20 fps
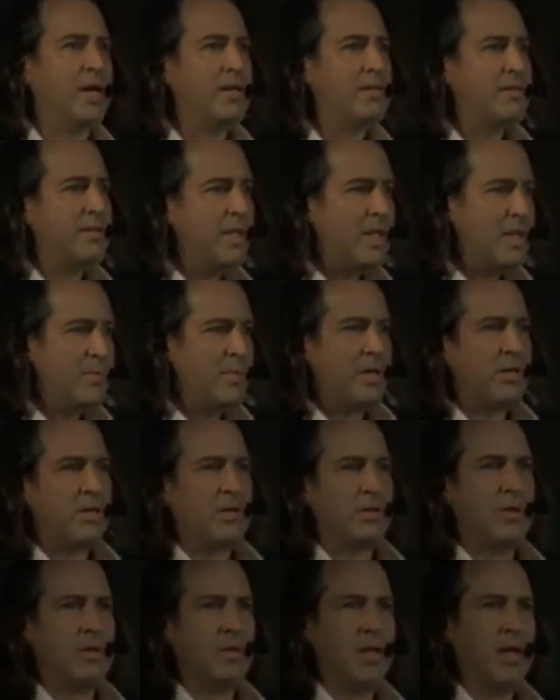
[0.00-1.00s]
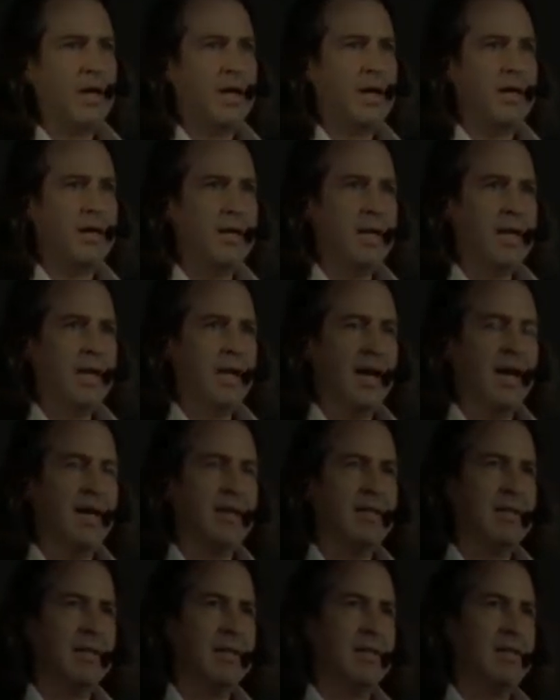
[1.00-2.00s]
I think about her a lot.
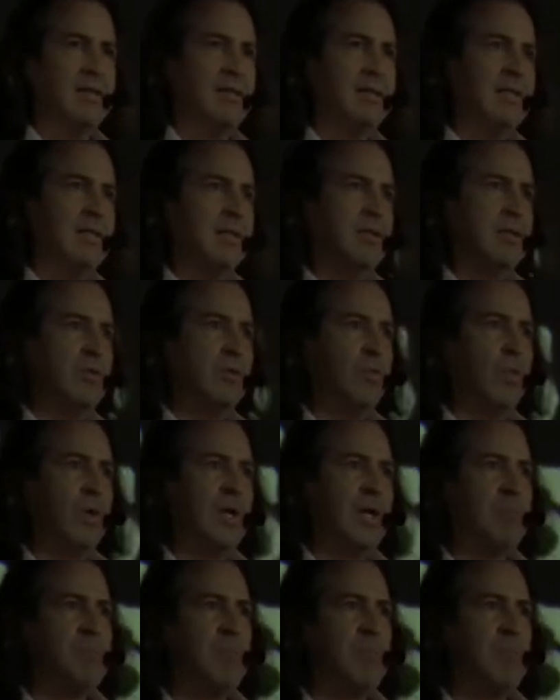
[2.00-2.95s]
I, I think when